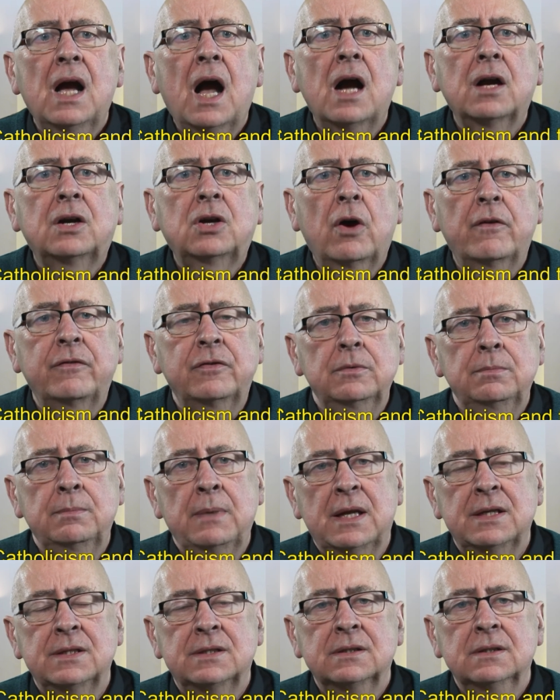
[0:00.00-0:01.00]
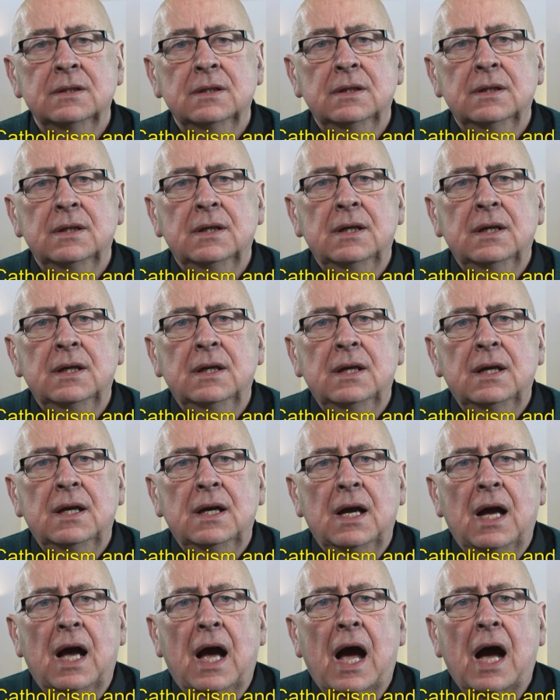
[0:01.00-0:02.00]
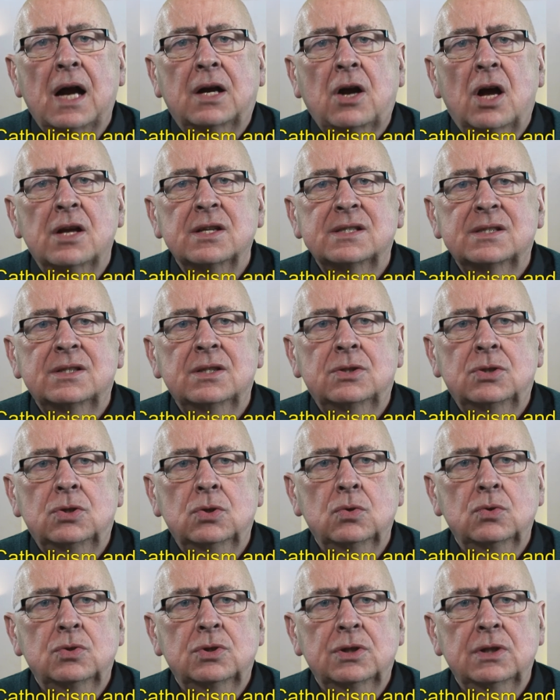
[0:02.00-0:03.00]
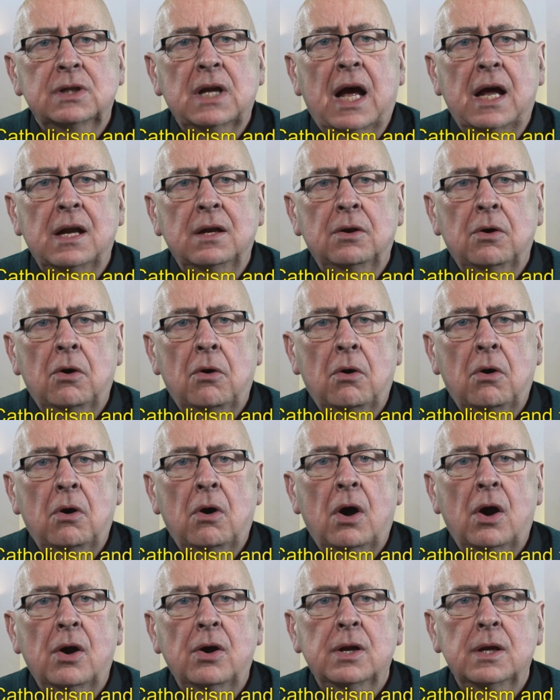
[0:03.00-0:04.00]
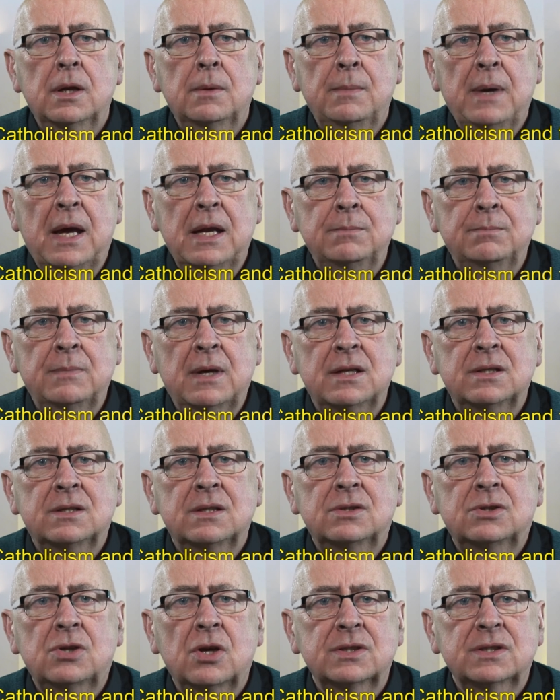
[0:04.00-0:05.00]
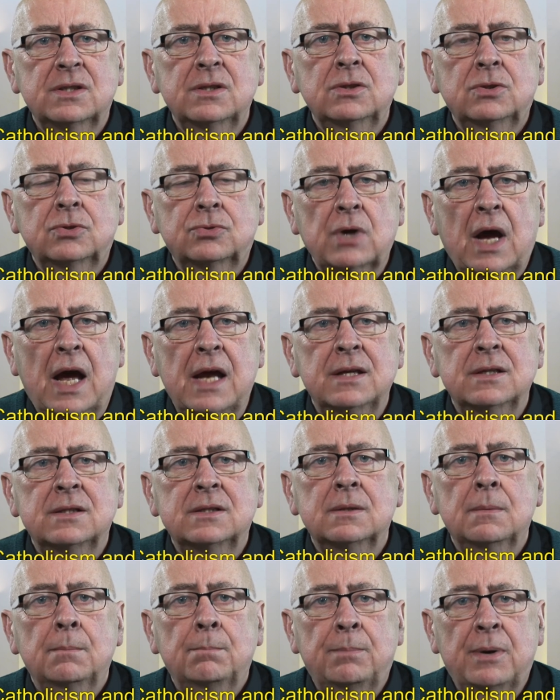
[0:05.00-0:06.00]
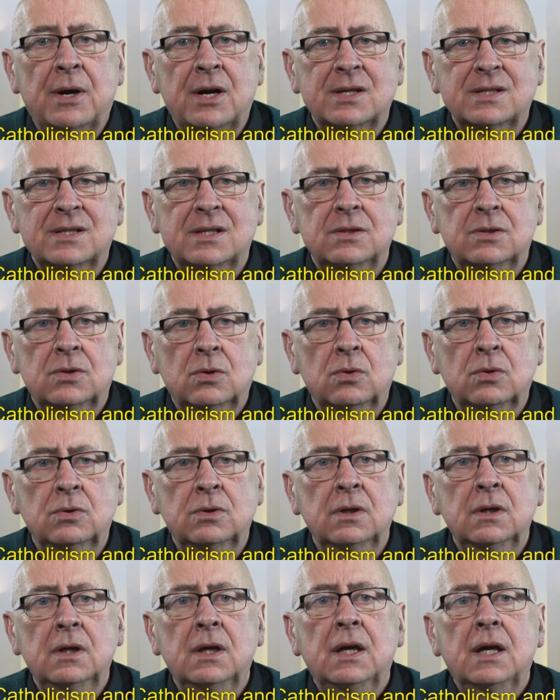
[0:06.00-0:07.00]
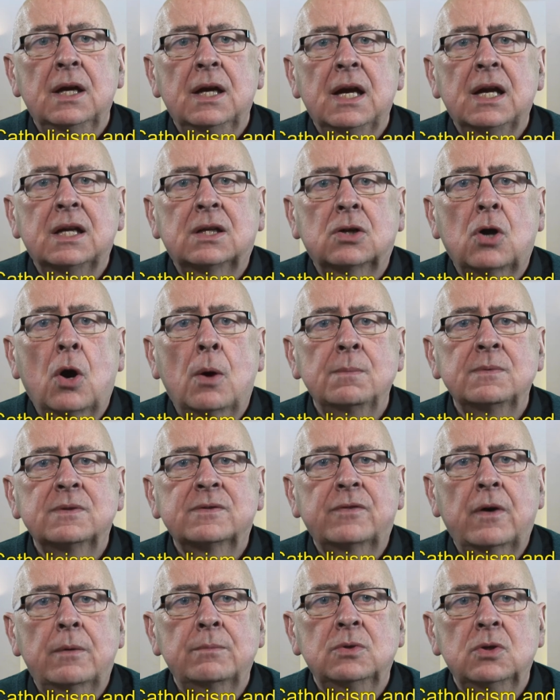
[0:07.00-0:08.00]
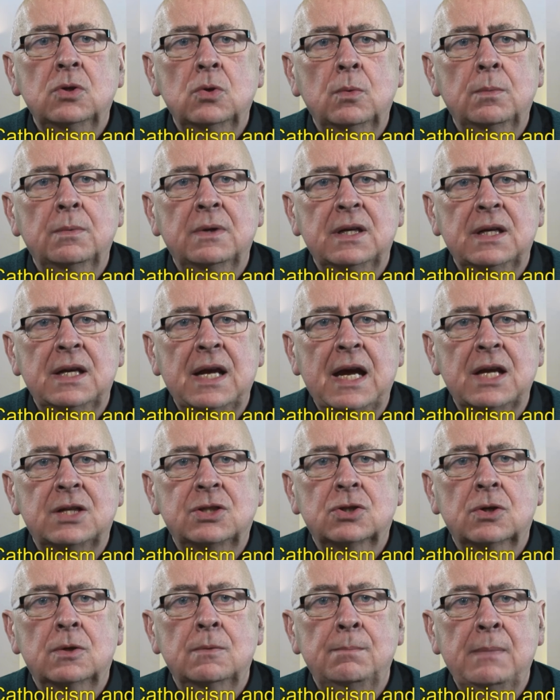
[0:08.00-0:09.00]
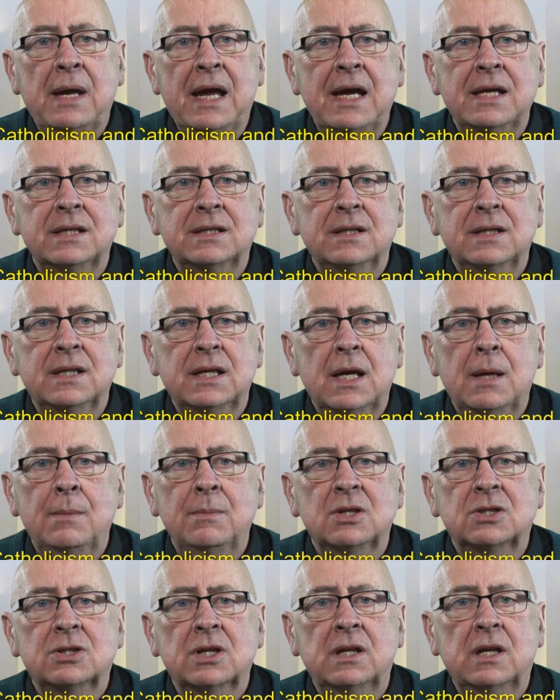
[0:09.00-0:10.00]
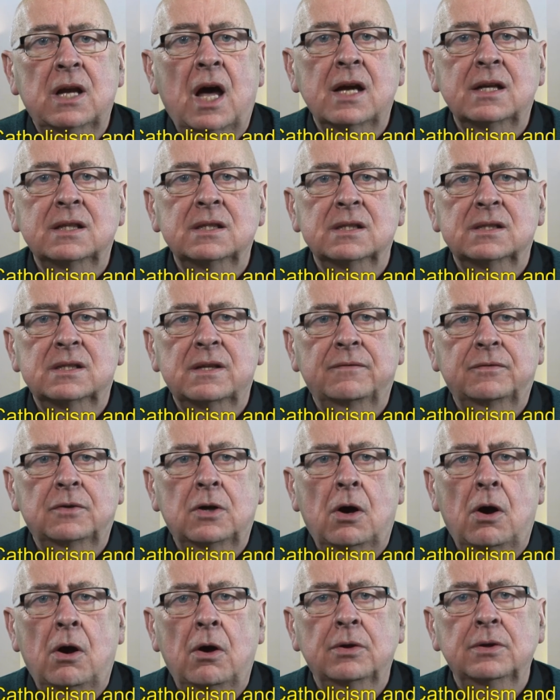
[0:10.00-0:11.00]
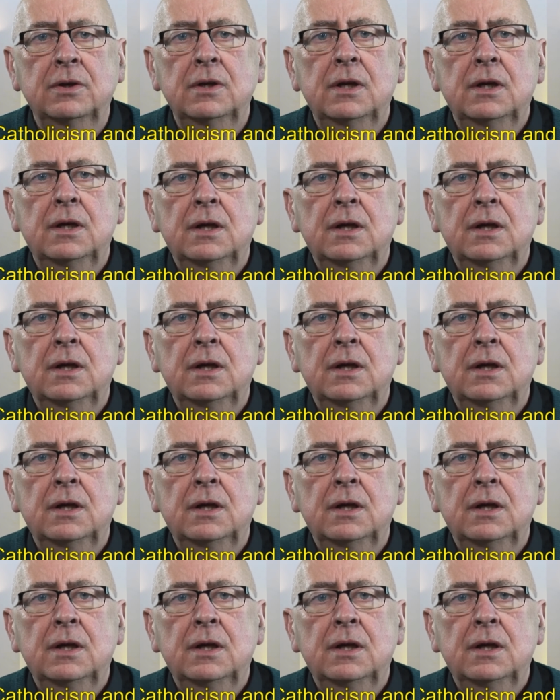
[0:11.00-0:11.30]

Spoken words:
A government, a constitution, a law or an amendment doesn't grant personhood. It comes from human nature, made in the image and likeness of God.